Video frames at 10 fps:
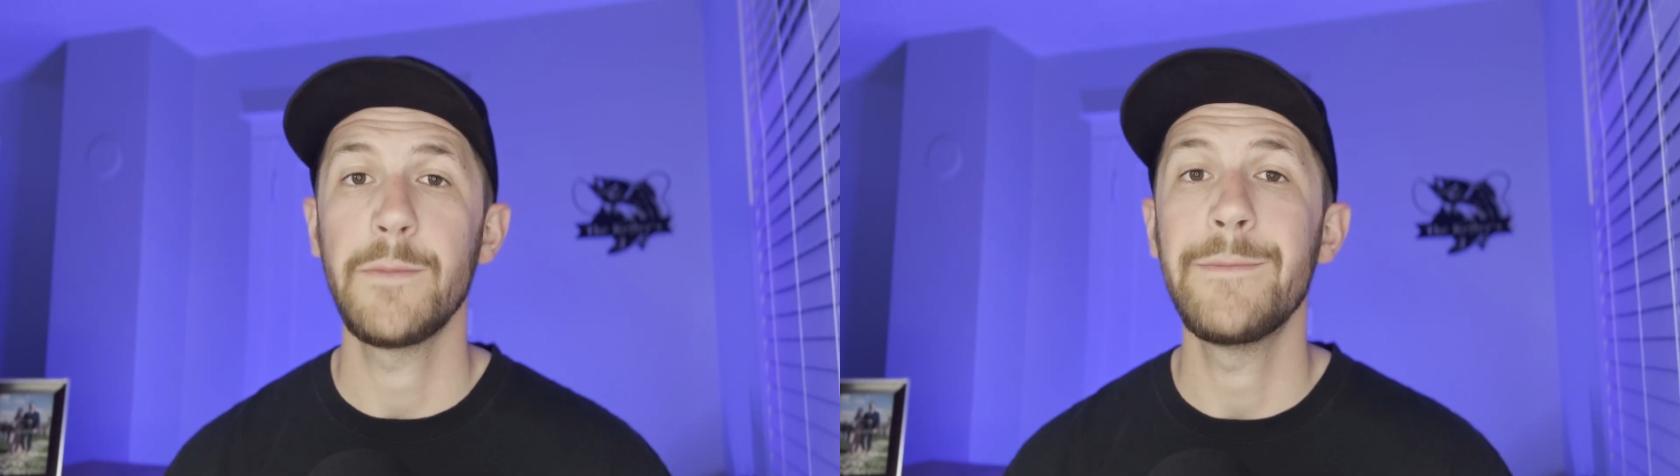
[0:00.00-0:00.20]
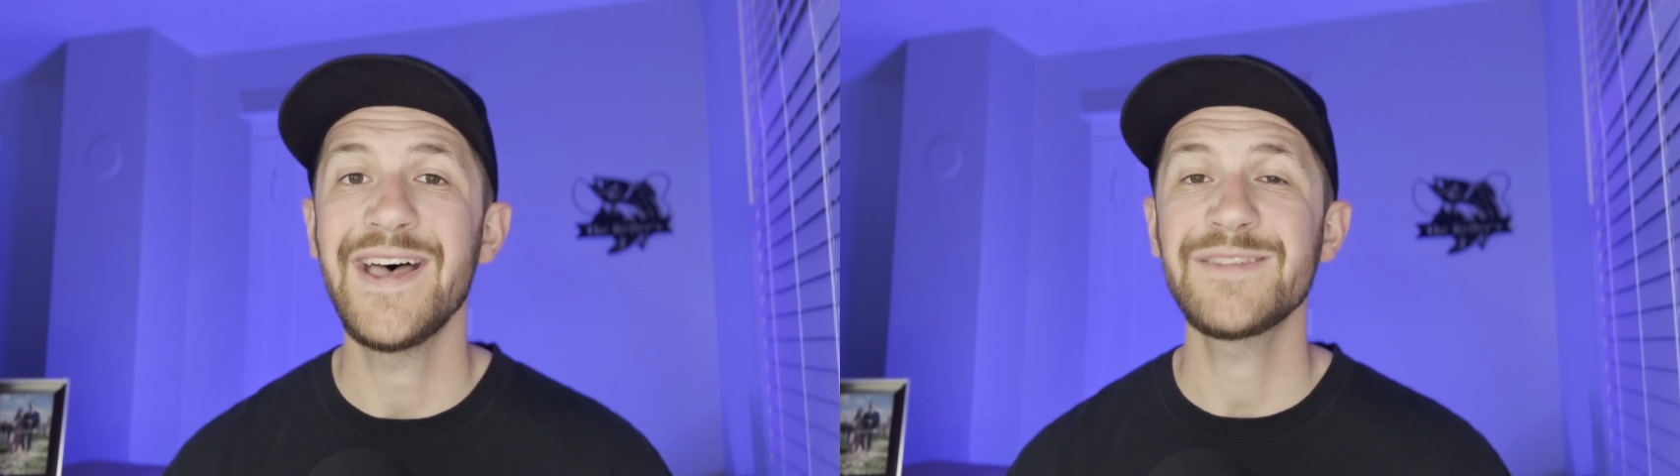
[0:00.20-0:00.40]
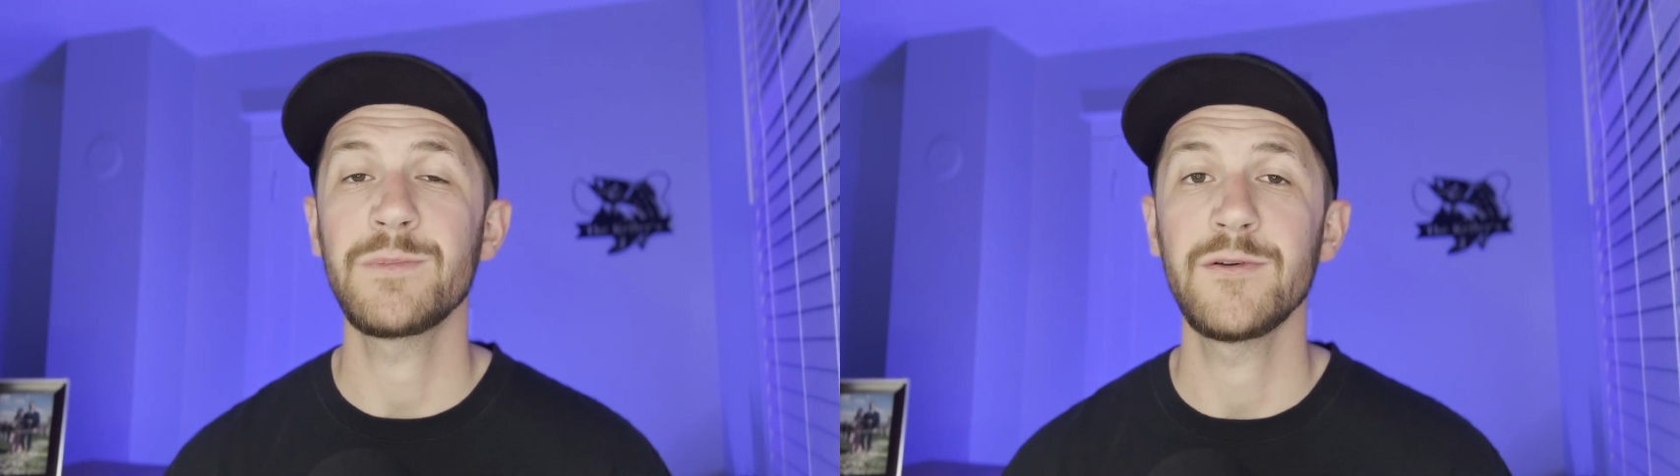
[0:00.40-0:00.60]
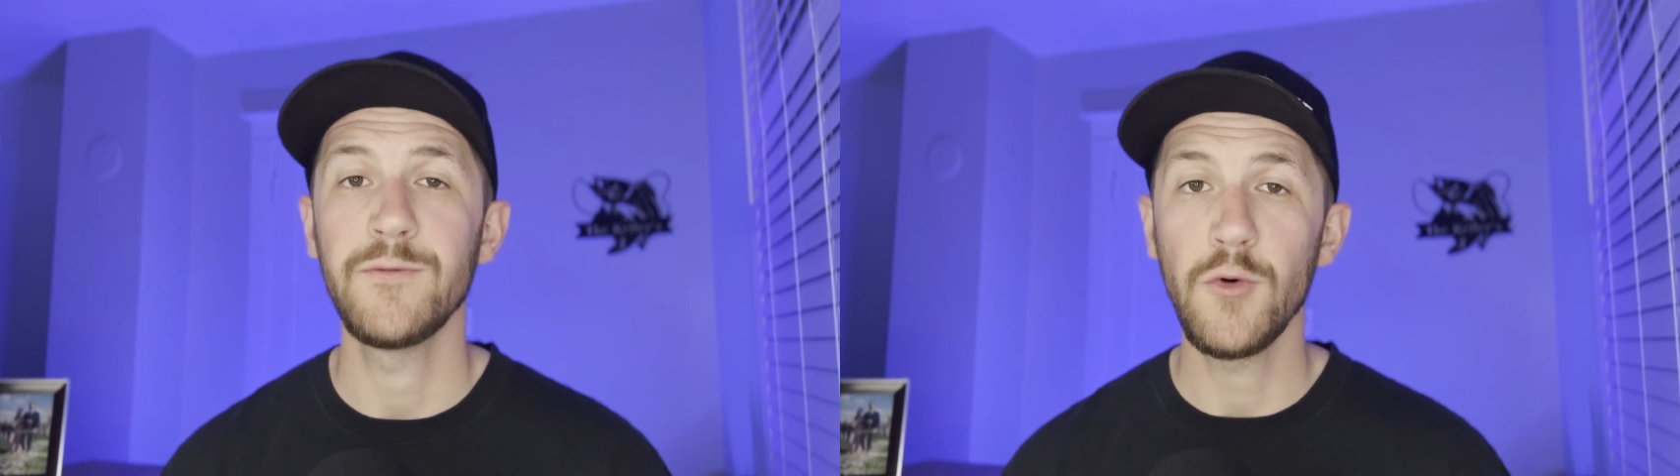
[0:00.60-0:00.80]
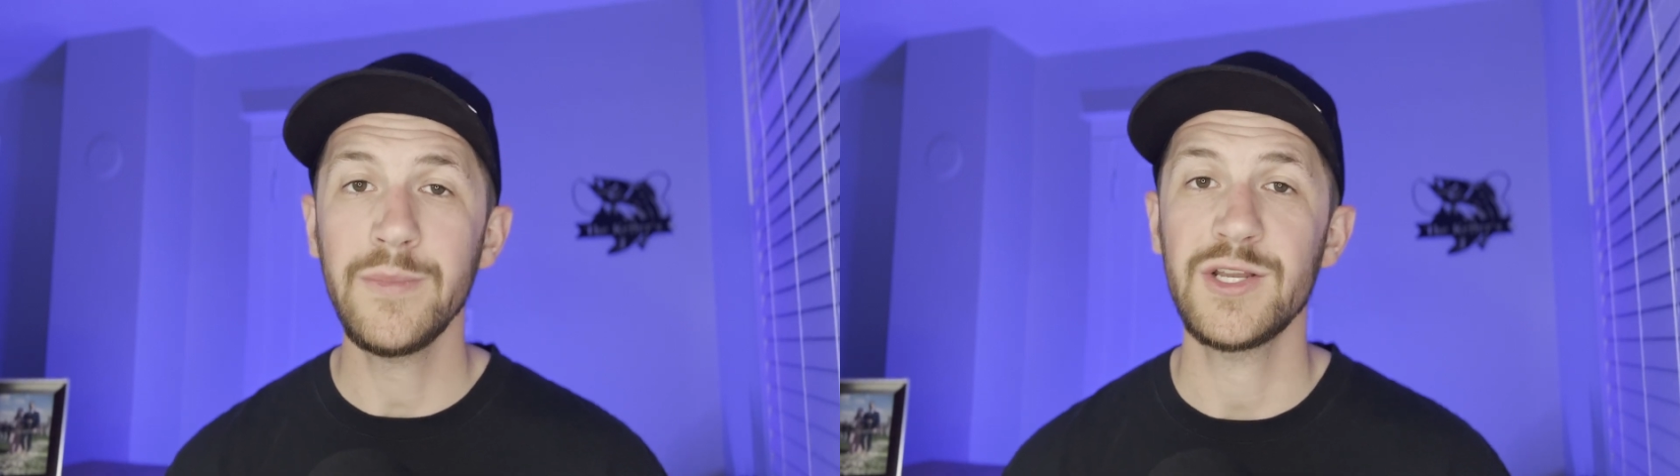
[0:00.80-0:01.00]
best
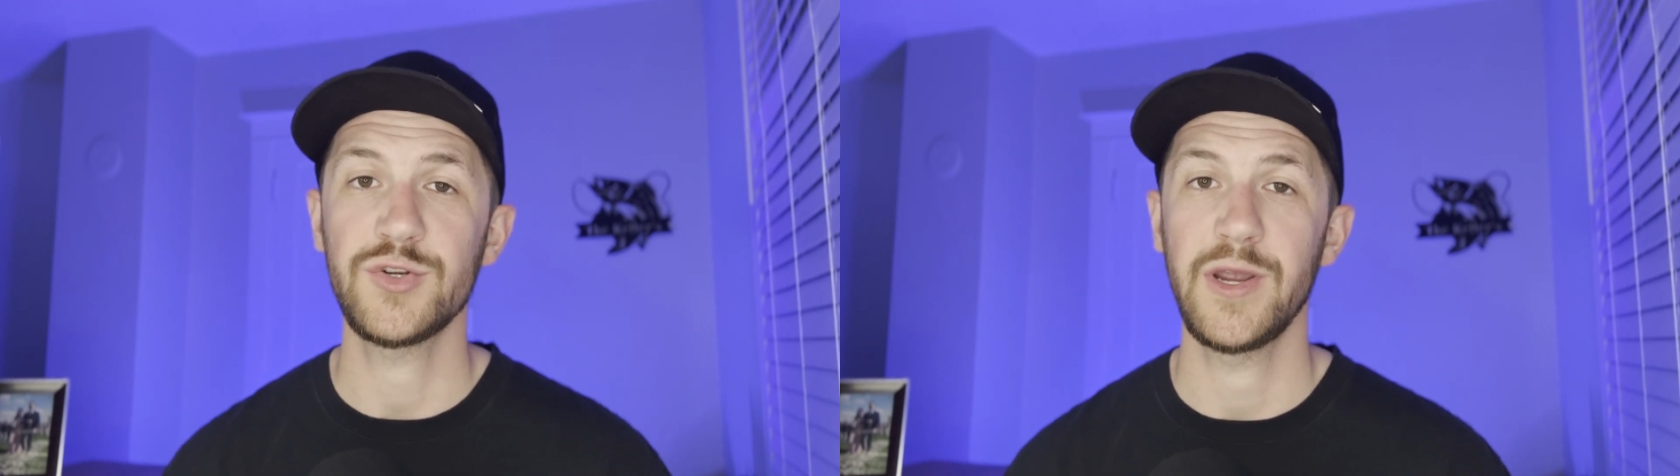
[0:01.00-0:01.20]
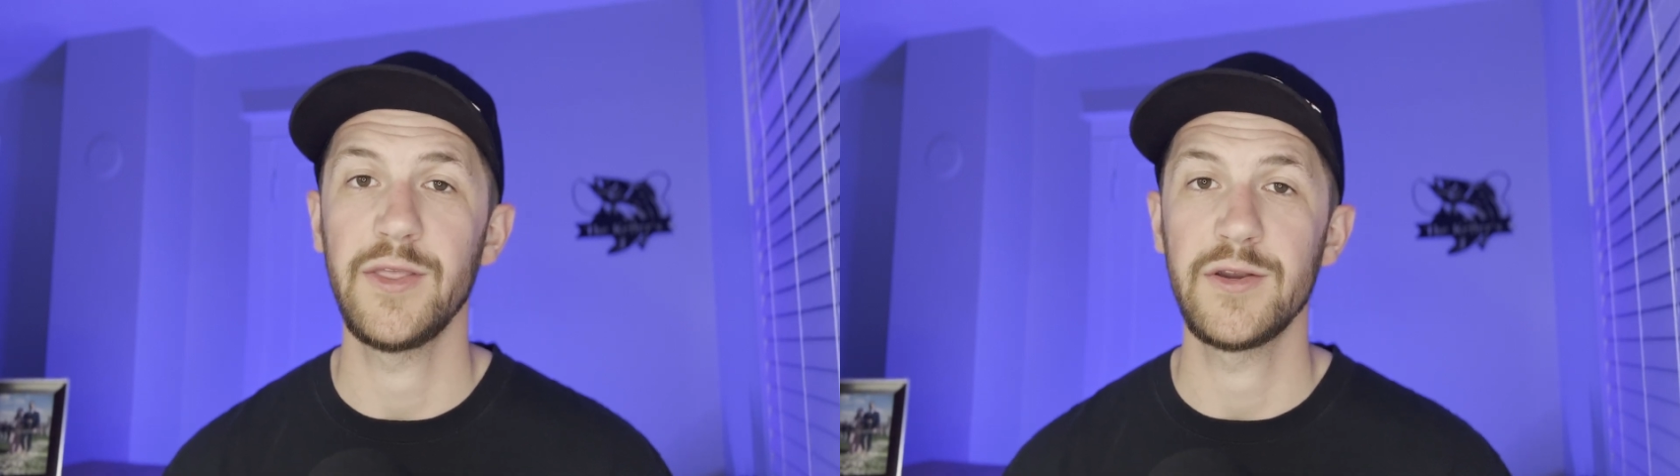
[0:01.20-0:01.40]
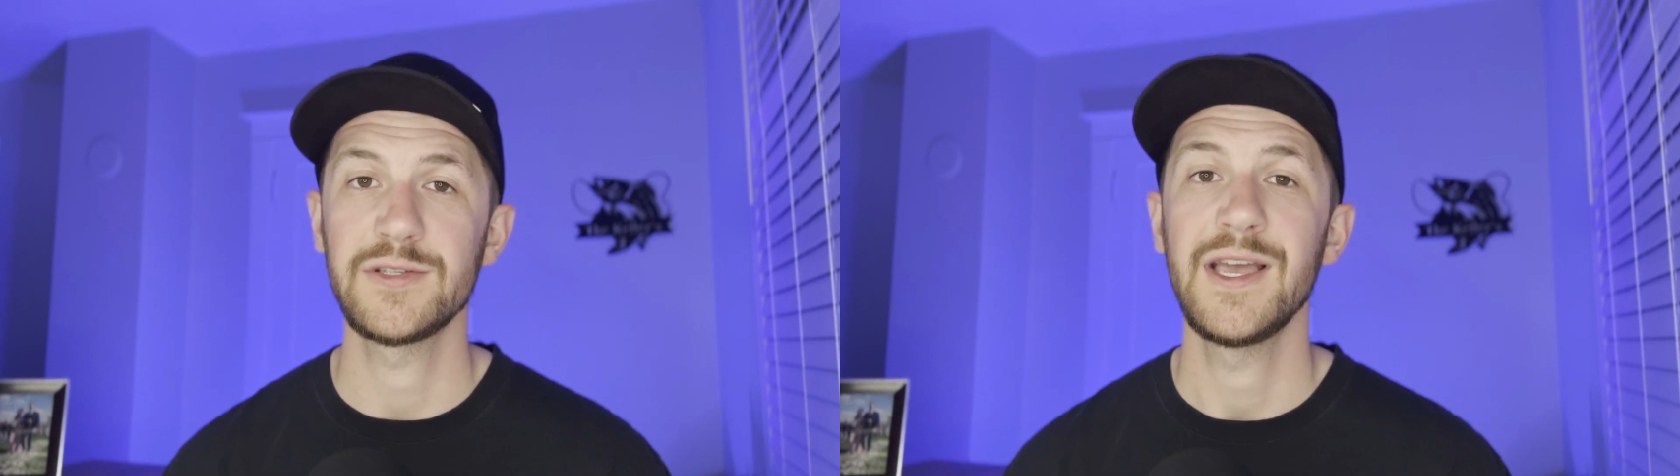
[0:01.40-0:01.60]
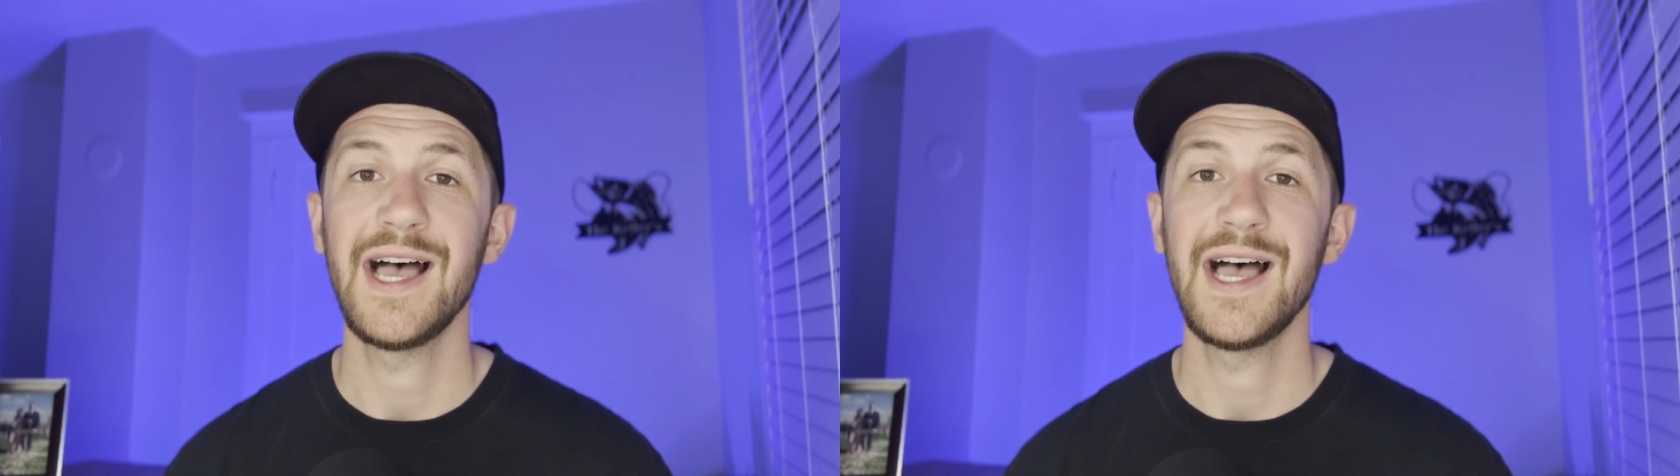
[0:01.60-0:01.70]
performing trailers,